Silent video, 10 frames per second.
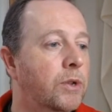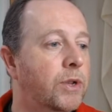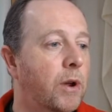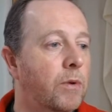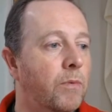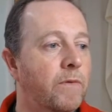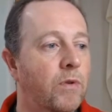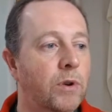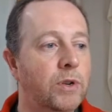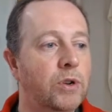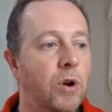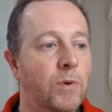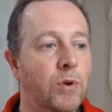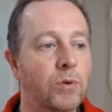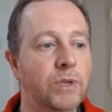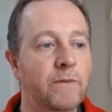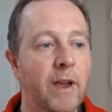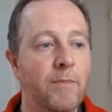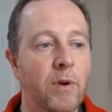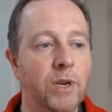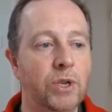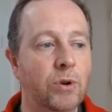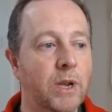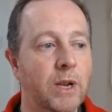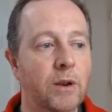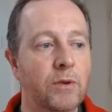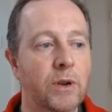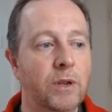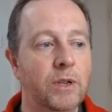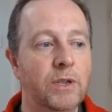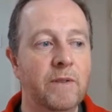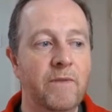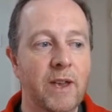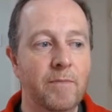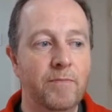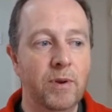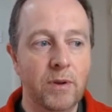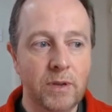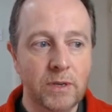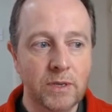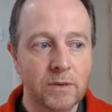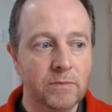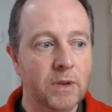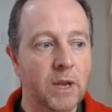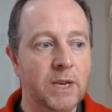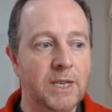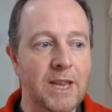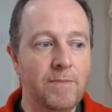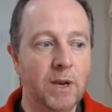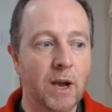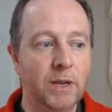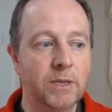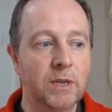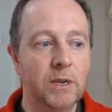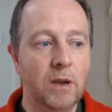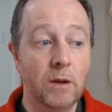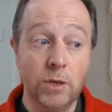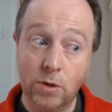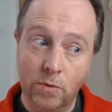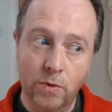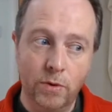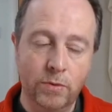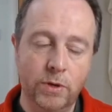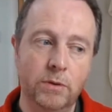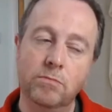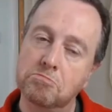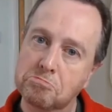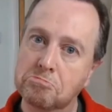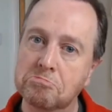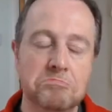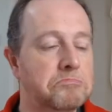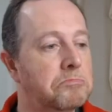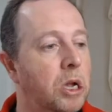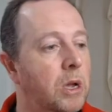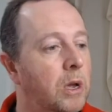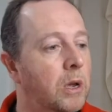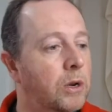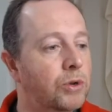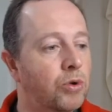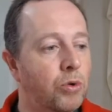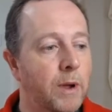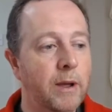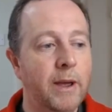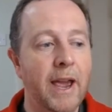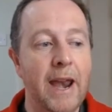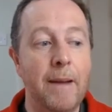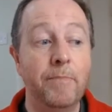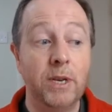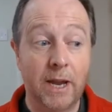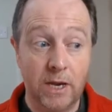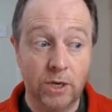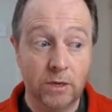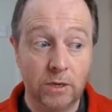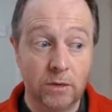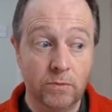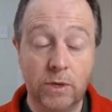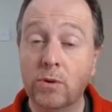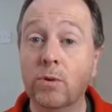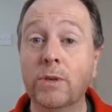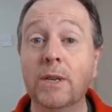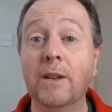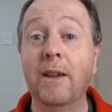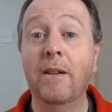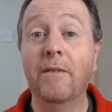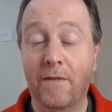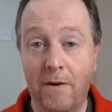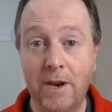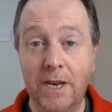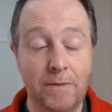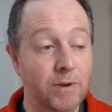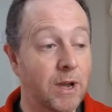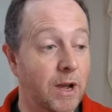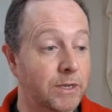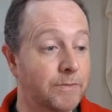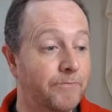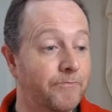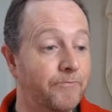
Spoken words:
So we've got common causes of hemorrhagic shock include severe burns, deep cuts, gunshot wounds, trauma and amputations, which of course is a very deep cut.